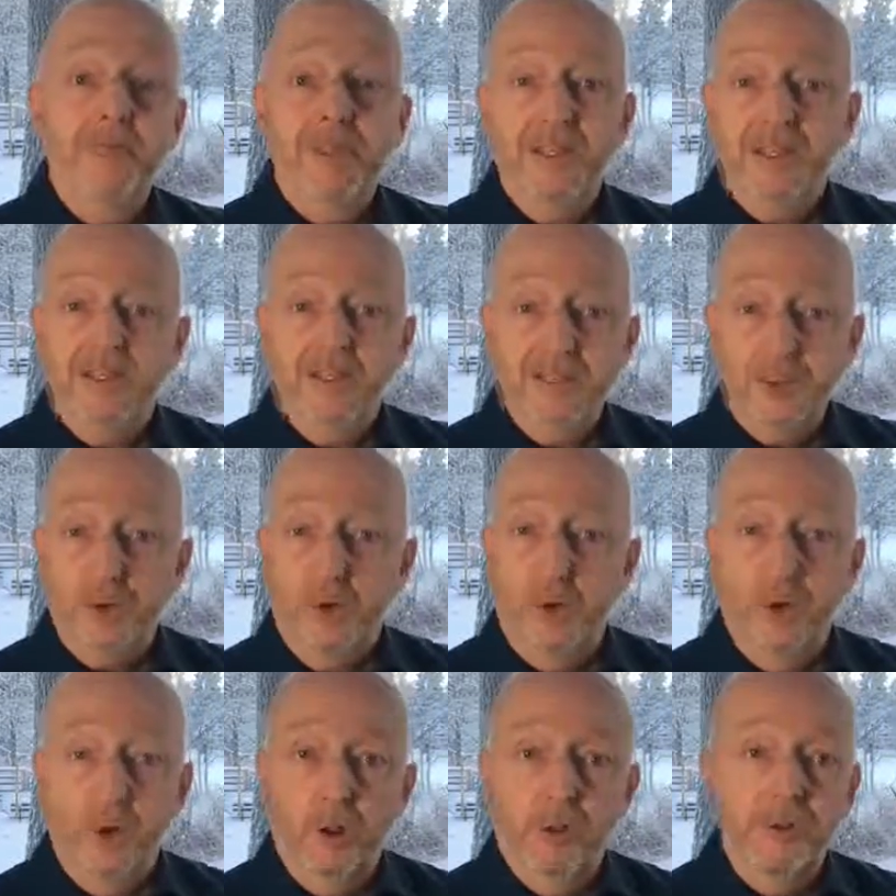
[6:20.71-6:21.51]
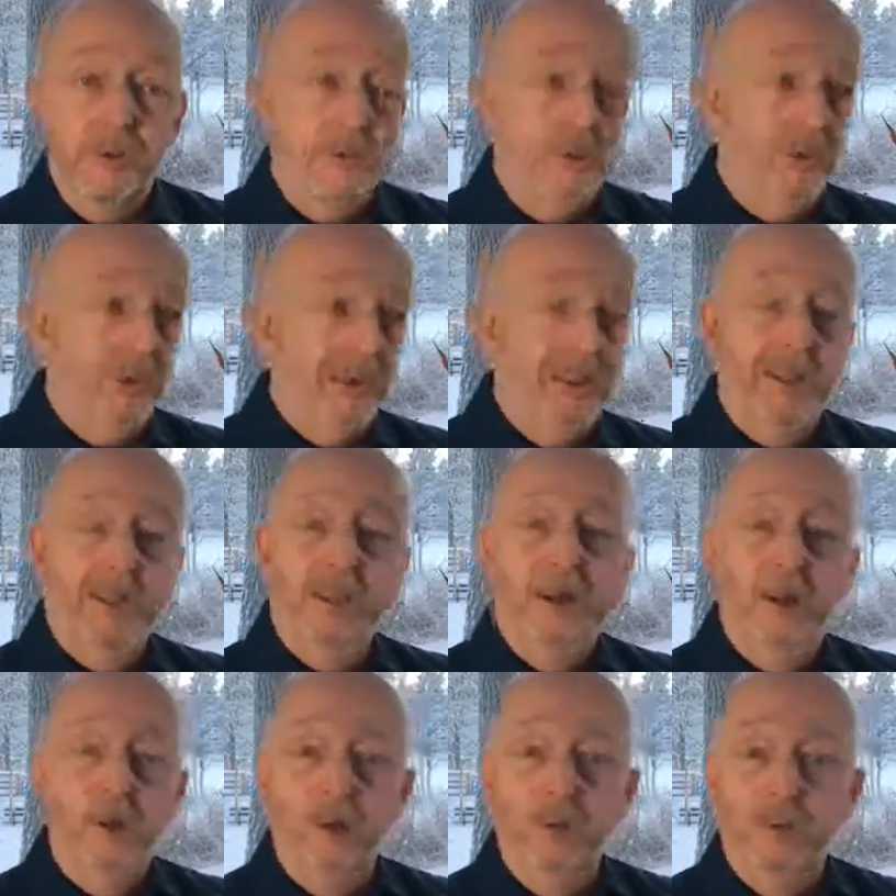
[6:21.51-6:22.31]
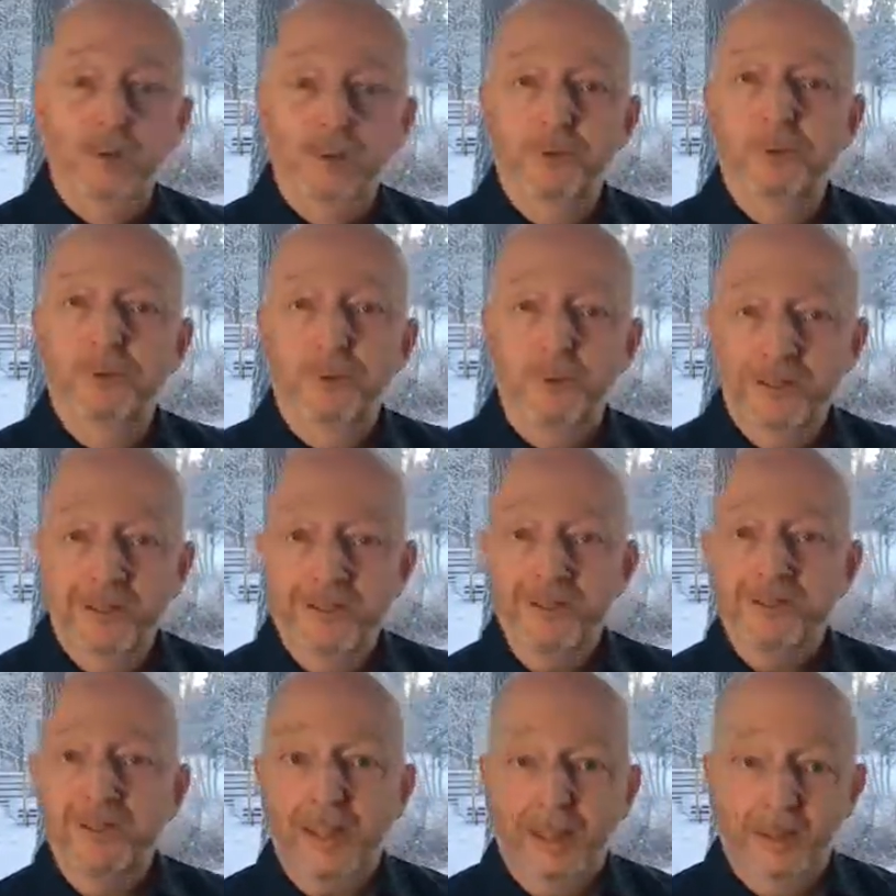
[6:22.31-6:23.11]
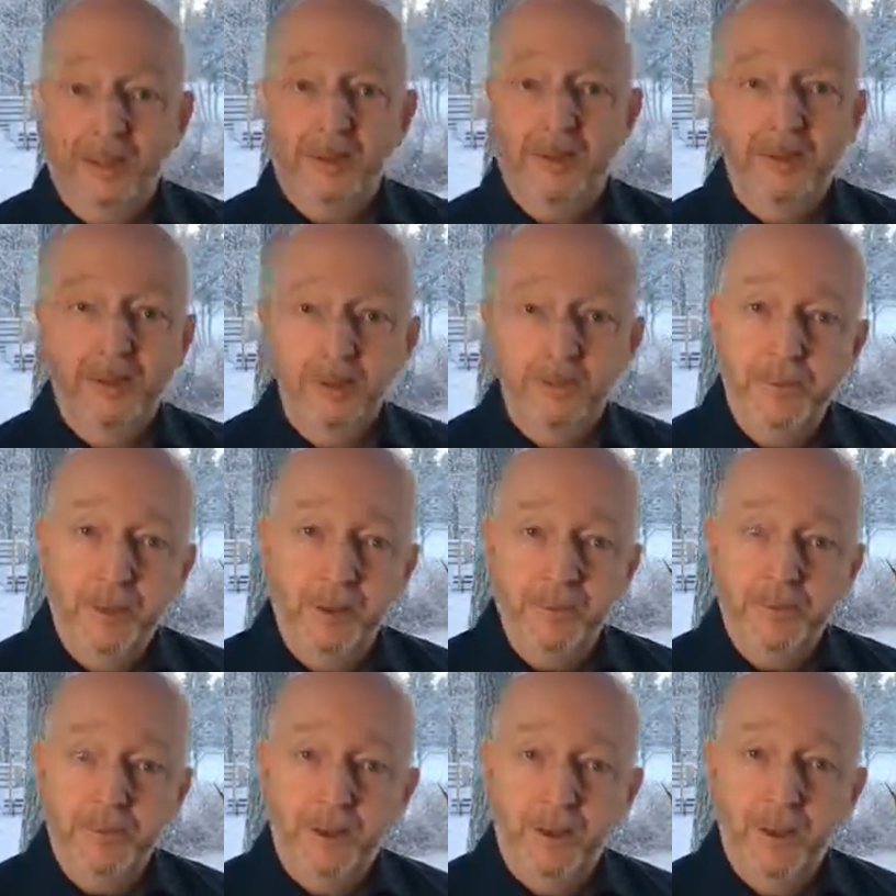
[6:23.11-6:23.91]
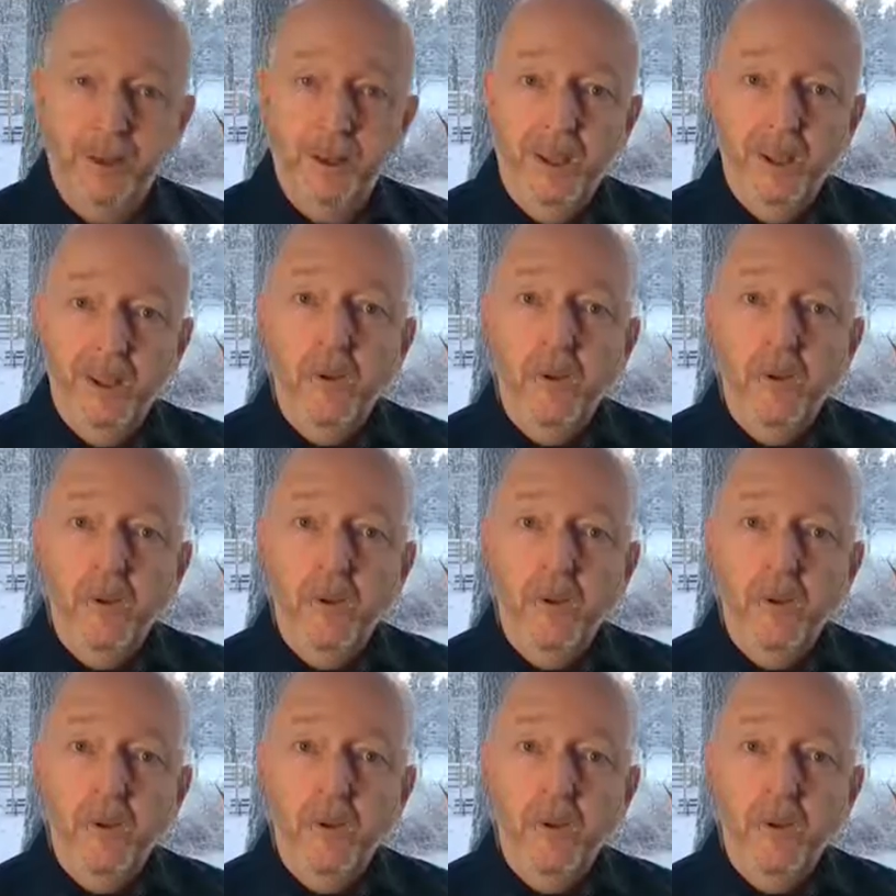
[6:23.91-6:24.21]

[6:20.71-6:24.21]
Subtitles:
installed within homes for these elderly people